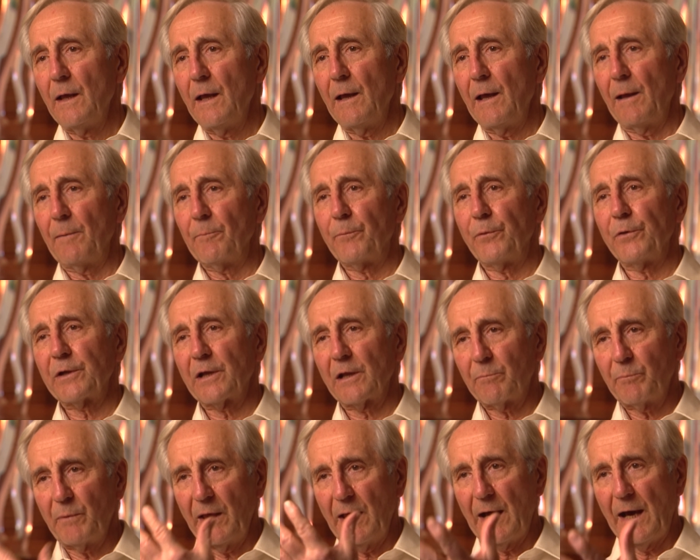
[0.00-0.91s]
and put
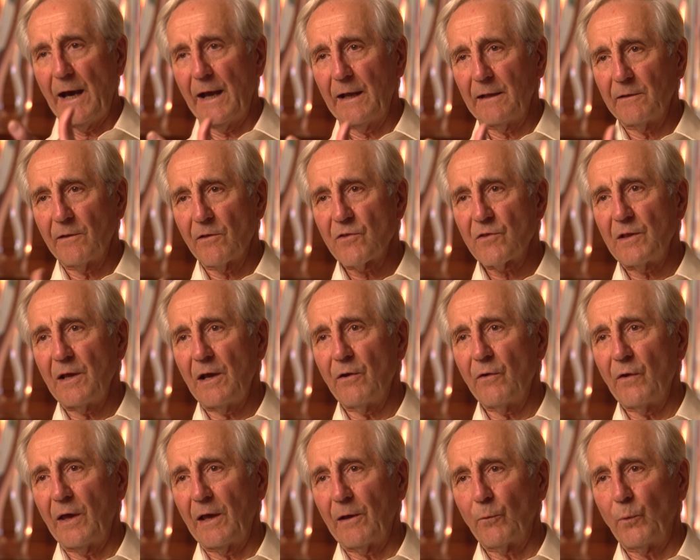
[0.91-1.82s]
it behind the
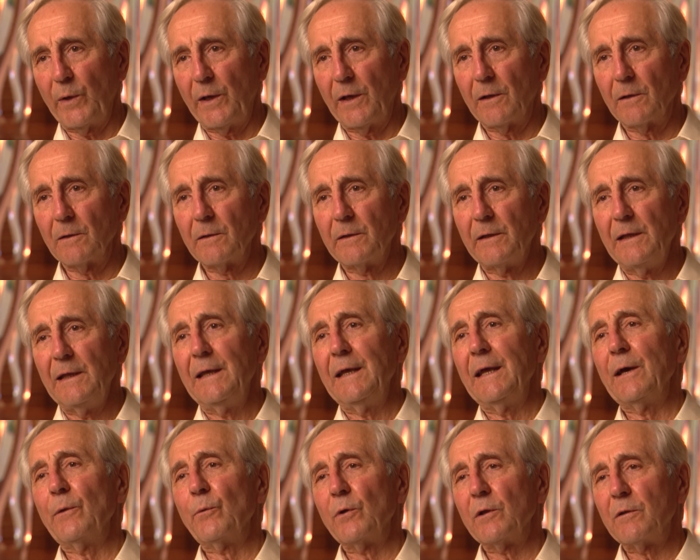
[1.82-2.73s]
steering wheel,
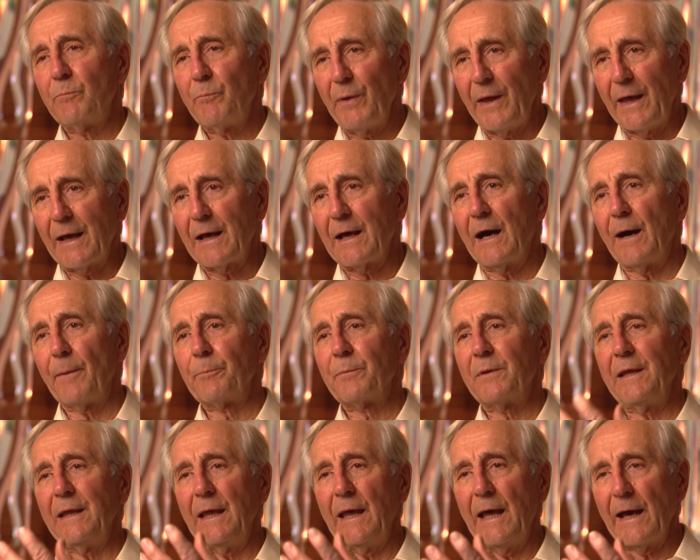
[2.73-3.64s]
it would pick
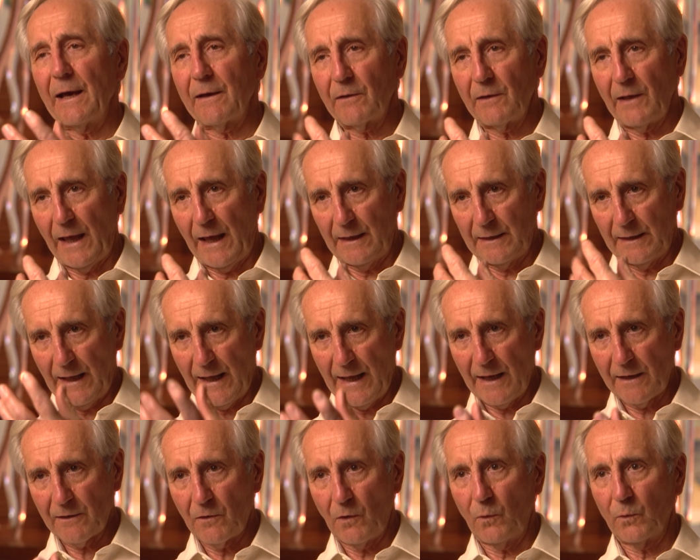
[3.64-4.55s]
up the
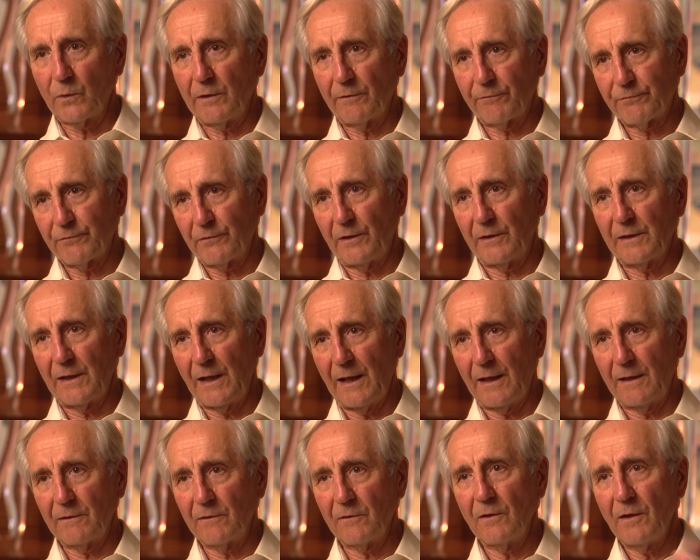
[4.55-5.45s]
echo the front
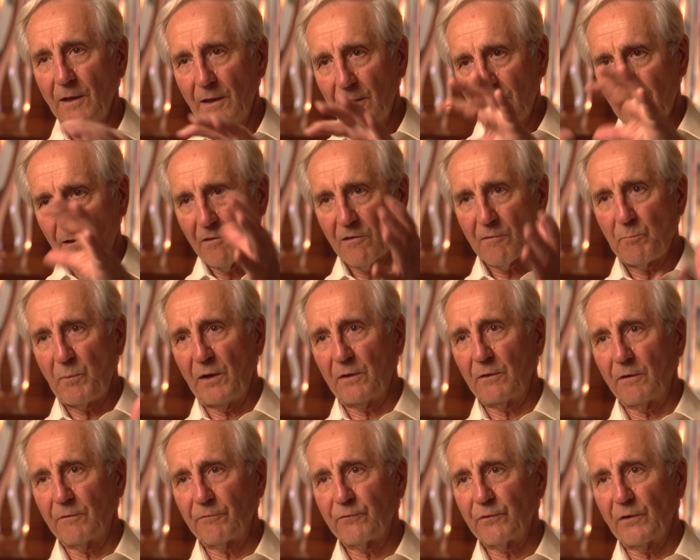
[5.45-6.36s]
end
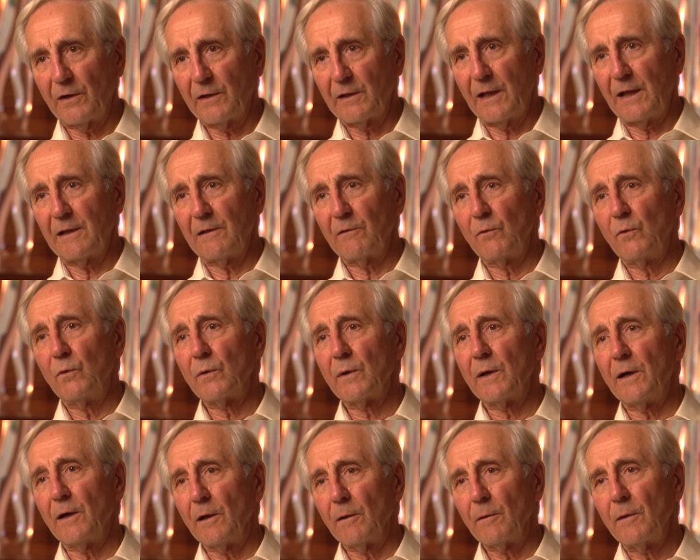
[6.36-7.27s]
spinner front end
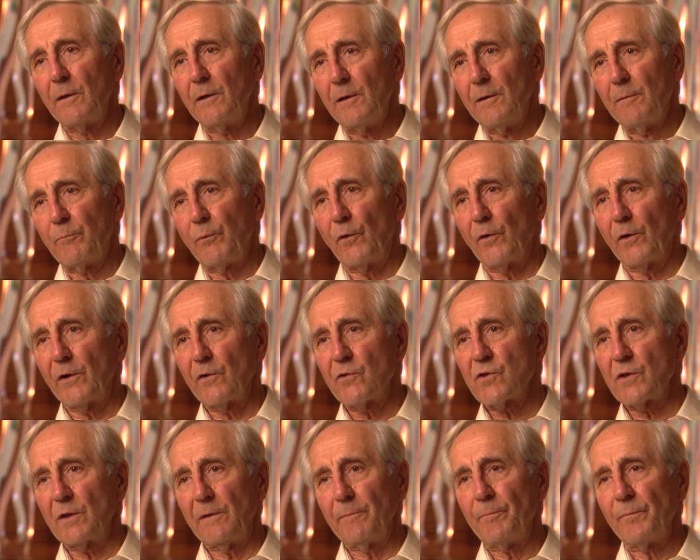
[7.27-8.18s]
grill
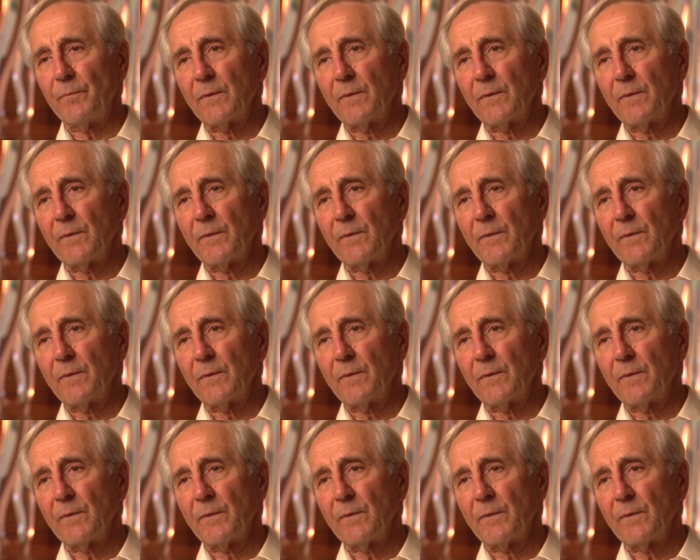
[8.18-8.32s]
portion.